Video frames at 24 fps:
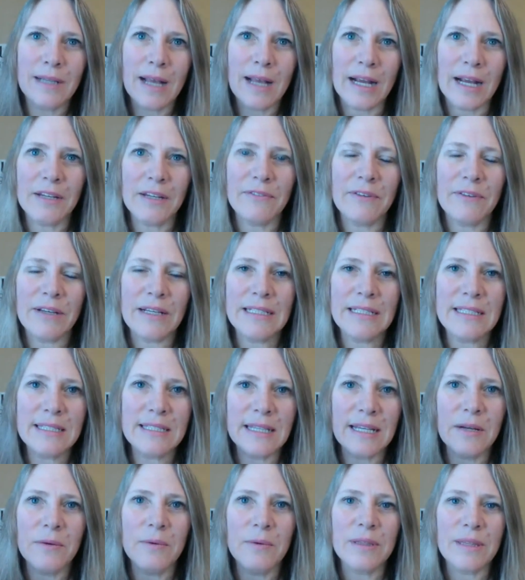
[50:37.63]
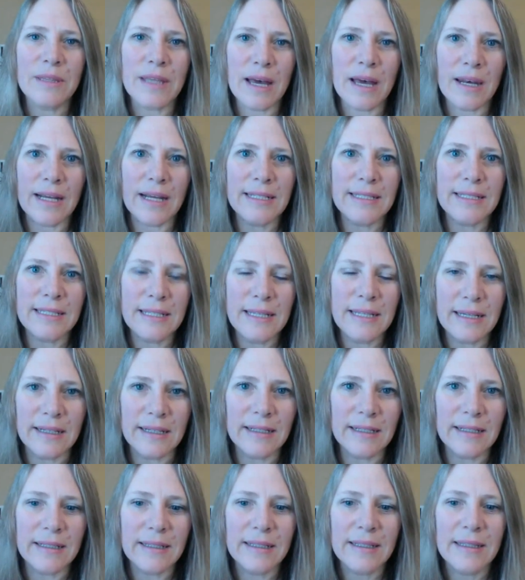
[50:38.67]
kind of in sync with that
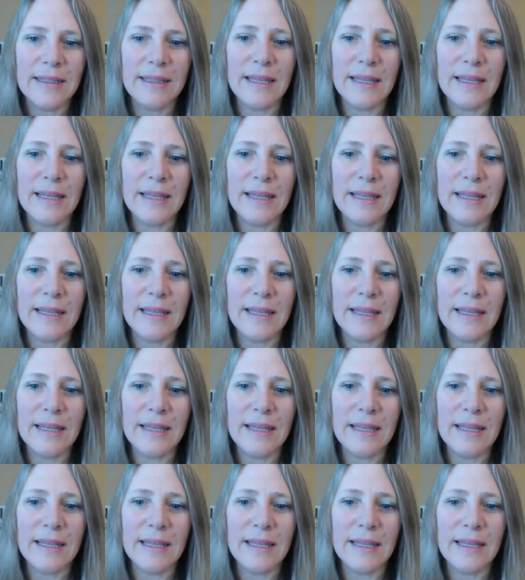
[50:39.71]
idea,